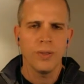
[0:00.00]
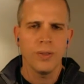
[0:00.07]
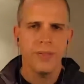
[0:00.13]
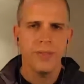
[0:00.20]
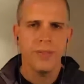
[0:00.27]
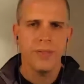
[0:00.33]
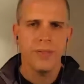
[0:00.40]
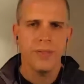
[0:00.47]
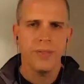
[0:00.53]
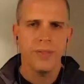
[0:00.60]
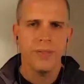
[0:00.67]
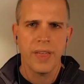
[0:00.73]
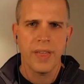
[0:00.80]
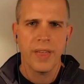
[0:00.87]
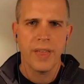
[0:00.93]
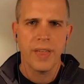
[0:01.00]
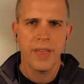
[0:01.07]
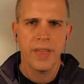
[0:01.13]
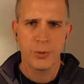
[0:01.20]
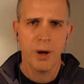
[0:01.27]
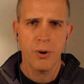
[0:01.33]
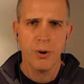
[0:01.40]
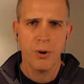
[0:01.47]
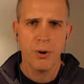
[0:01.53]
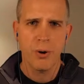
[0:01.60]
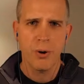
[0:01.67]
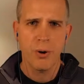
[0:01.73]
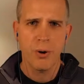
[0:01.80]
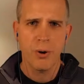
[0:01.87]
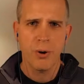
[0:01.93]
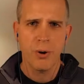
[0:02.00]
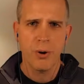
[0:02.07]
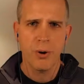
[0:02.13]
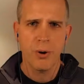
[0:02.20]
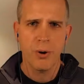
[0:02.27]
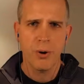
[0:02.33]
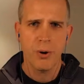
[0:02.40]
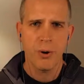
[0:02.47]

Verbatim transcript: they go into a partial mode if you know,